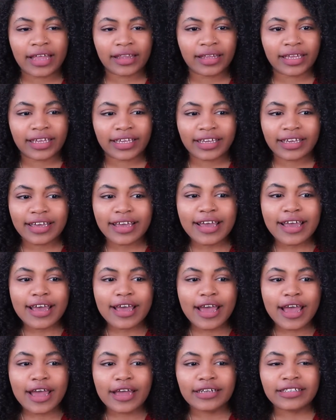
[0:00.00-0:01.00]
like
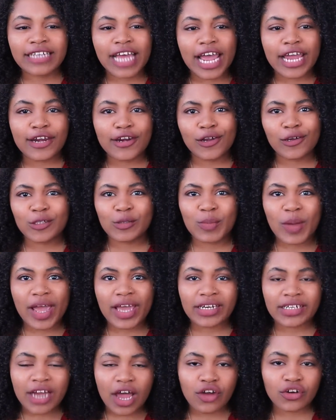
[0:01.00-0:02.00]
diagnosed by
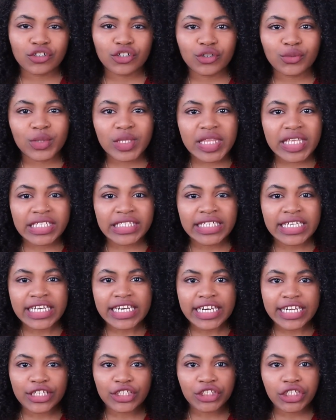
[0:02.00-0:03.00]
a doctor with this
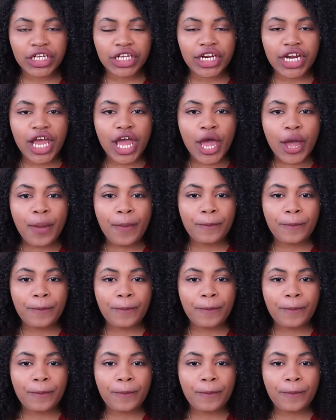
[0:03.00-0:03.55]
condition,